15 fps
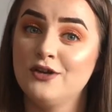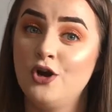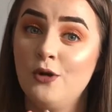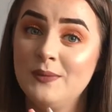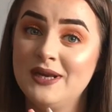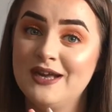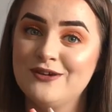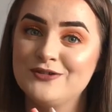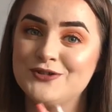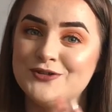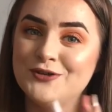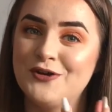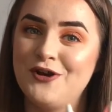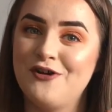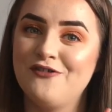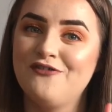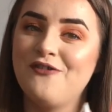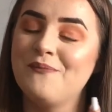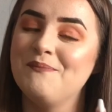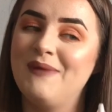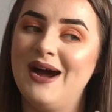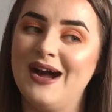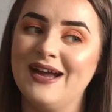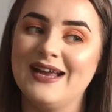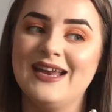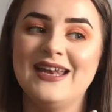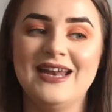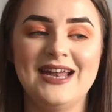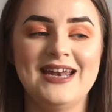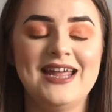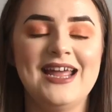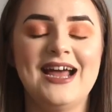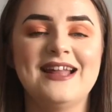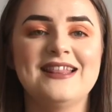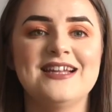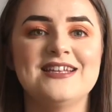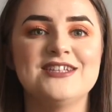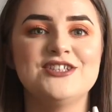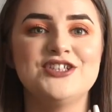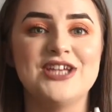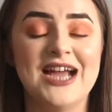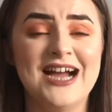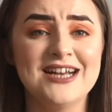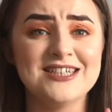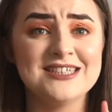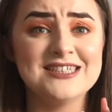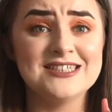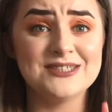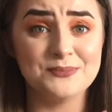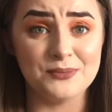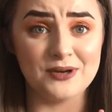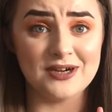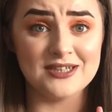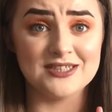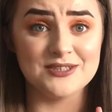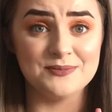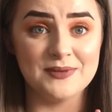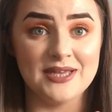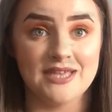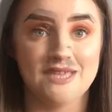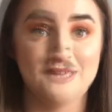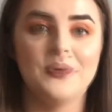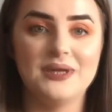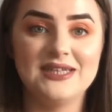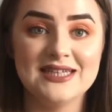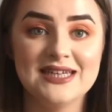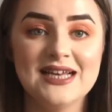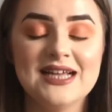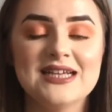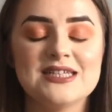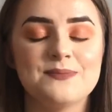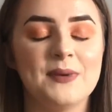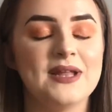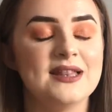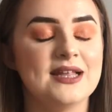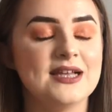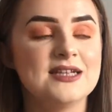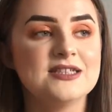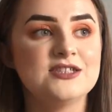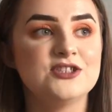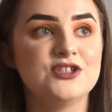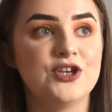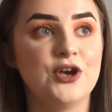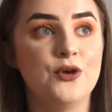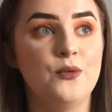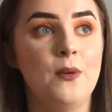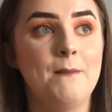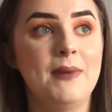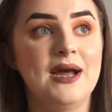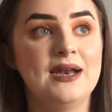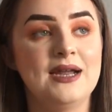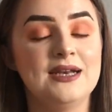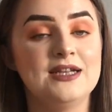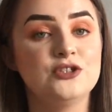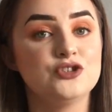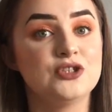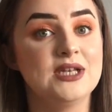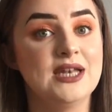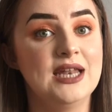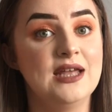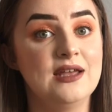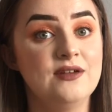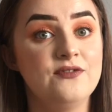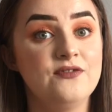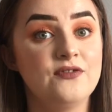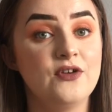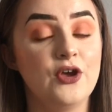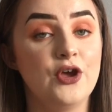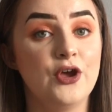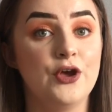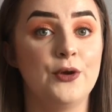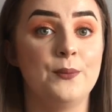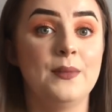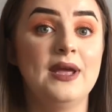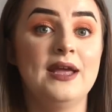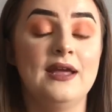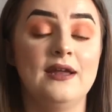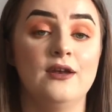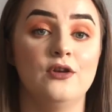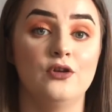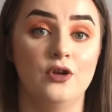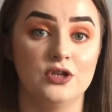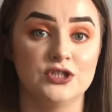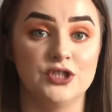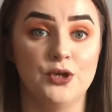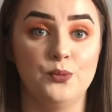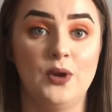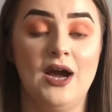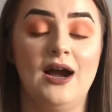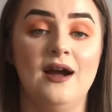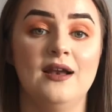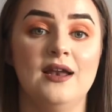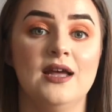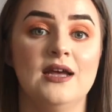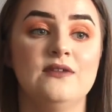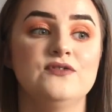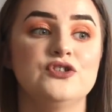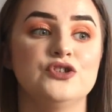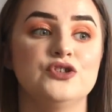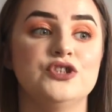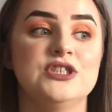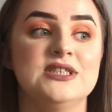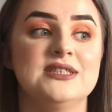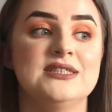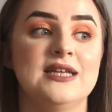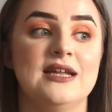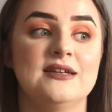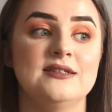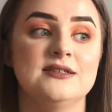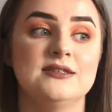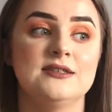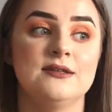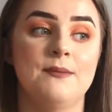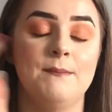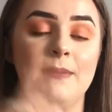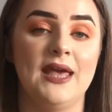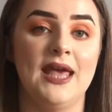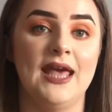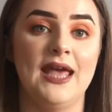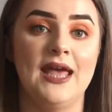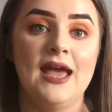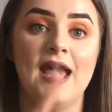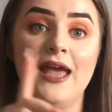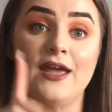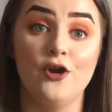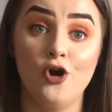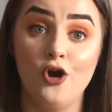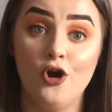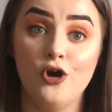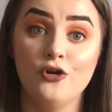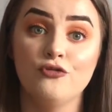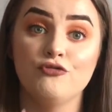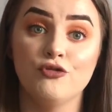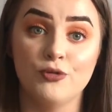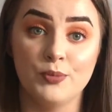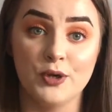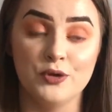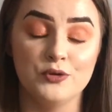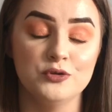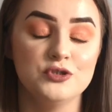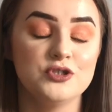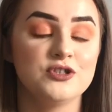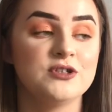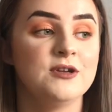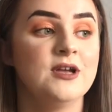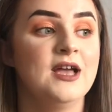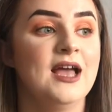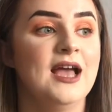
got my nails done off my nanny and then she actually surprised me. So I didn't expect this. So my nanny doesn't live um, in Nottingham where I live. So she sent me a card through the post